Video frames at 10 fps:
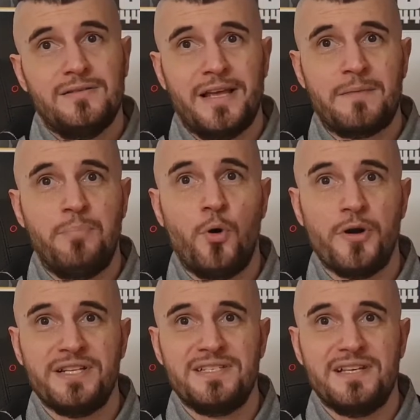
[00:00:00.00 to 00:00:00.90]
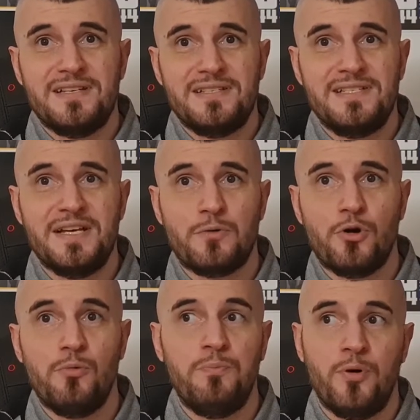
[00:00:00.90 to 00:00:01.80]
like
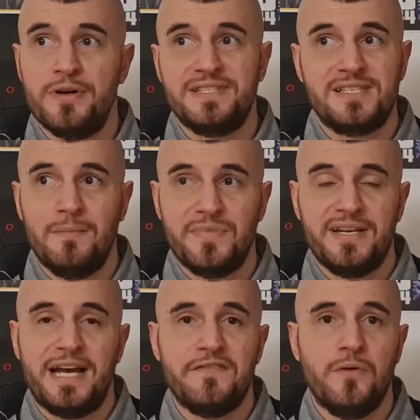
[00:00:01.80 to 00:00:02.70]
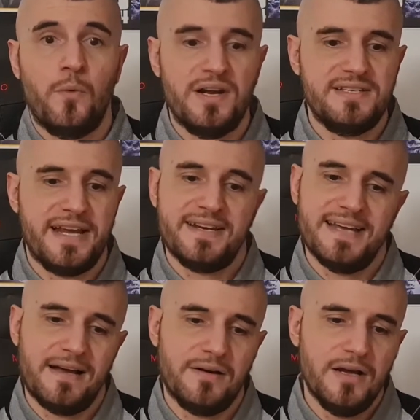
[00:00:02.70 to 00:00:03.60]
0 point something, not even 1
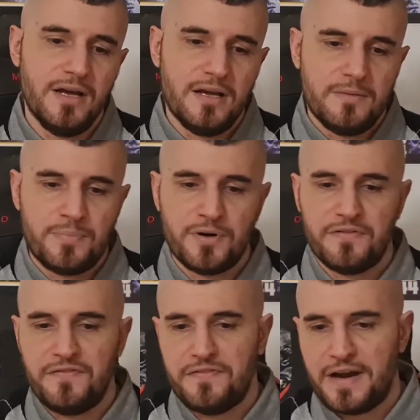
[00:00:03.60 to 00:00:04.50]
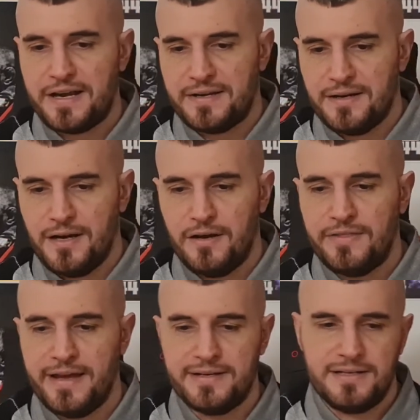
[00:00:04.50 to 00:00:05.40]
takedown per fight
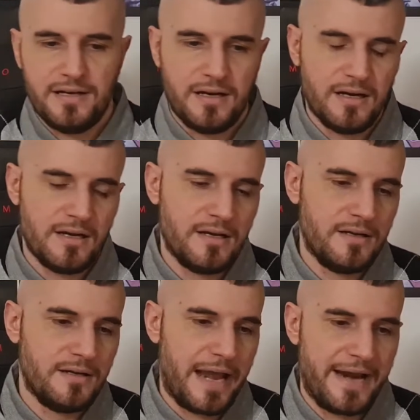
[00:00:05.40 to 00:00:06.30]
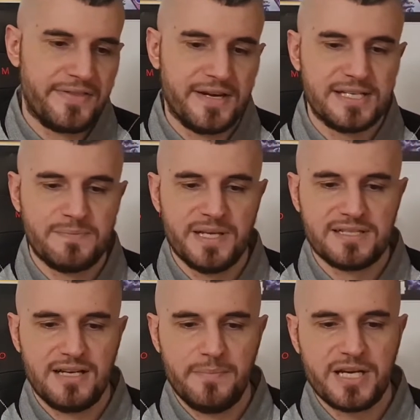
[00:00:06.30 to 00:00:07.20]
that Anthony Smith's
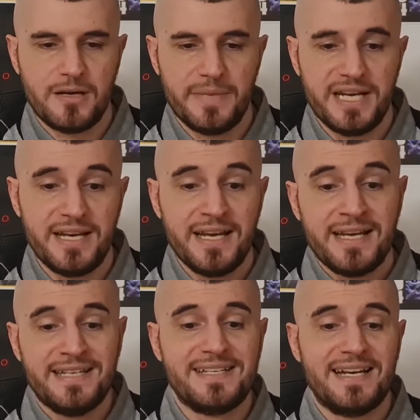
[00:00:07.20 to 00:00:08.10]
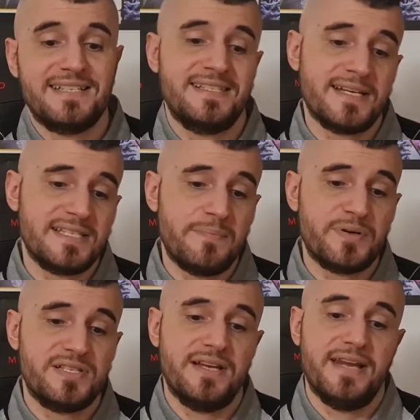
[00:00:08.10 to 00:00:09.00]
going to be coming in. He's got a
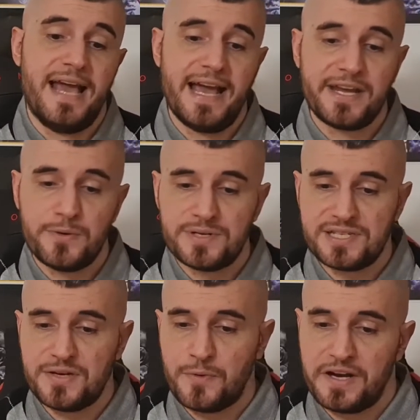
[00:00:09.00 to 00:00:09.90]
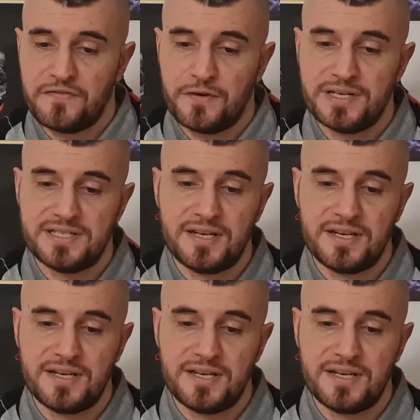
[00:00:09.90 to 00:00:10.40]
60% accuracy rate for his